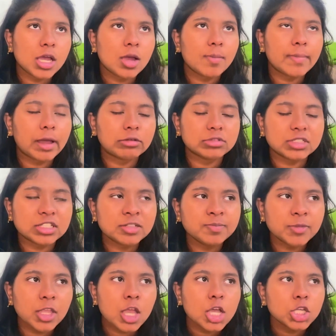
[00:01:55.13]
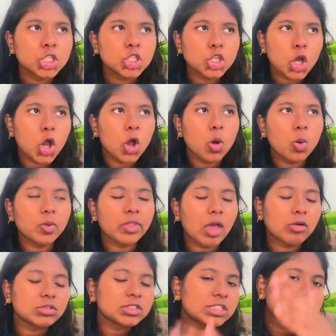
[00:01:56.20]
mountain. So
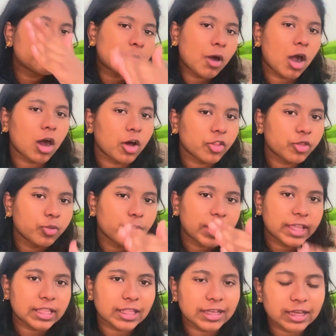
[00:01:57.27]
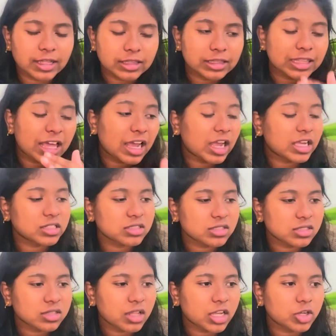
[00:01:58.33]
there was this pathway, like a
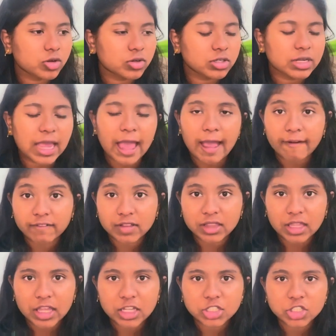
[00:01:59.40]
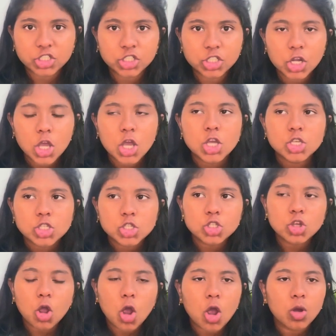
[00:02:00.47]
landslide or an avalanche.
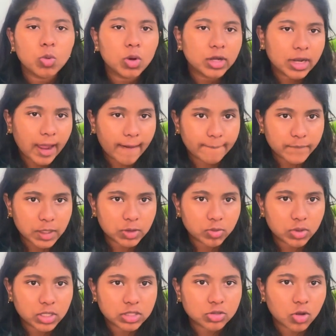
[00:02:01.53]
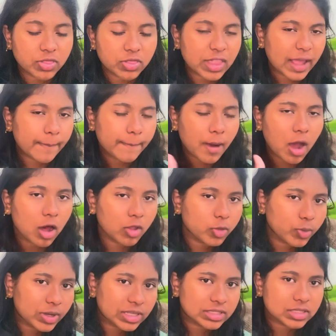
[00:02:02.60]
So what happened was that
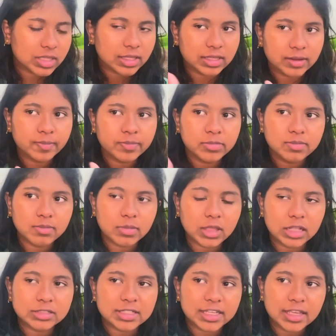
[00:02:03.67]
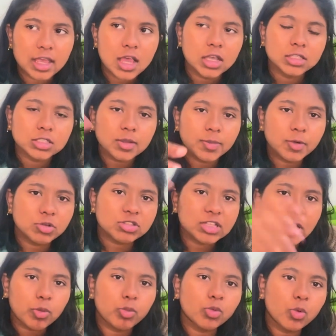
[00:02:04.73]
pathway thing, it's like something was
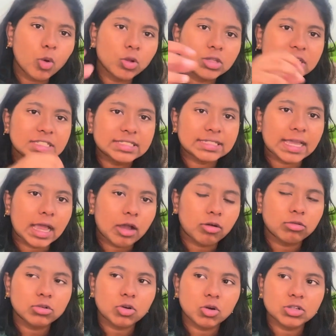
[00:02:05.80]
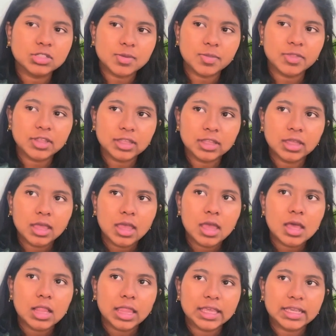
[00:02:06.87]
like rolling down or something.
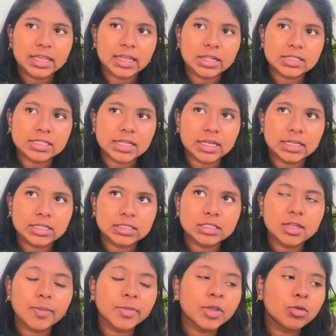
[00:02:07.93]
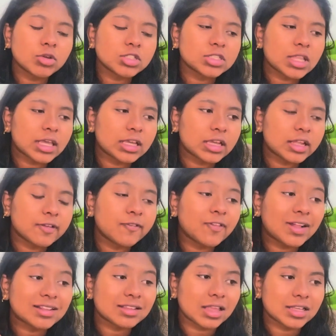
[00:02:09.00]
Like it's like something was like, it
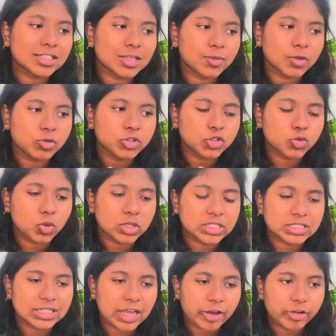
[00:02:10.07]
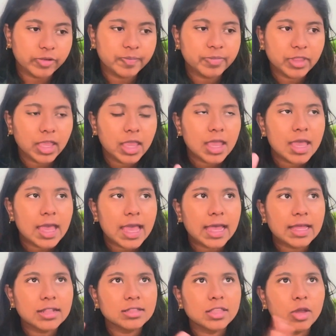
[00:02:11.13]
felt like something was rolling down,
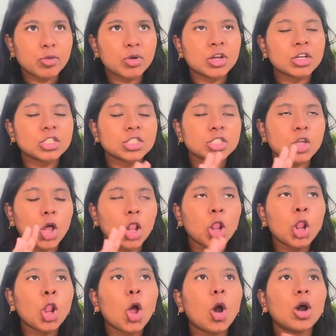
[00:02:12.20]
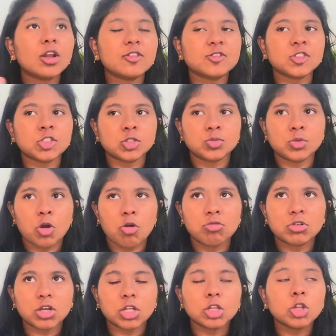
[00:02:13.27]
and there was a lot of
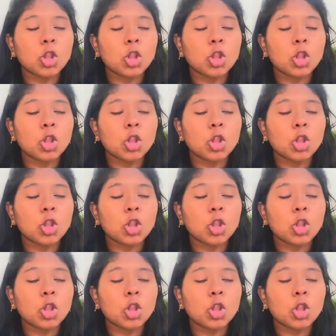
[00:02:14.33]
smoke, it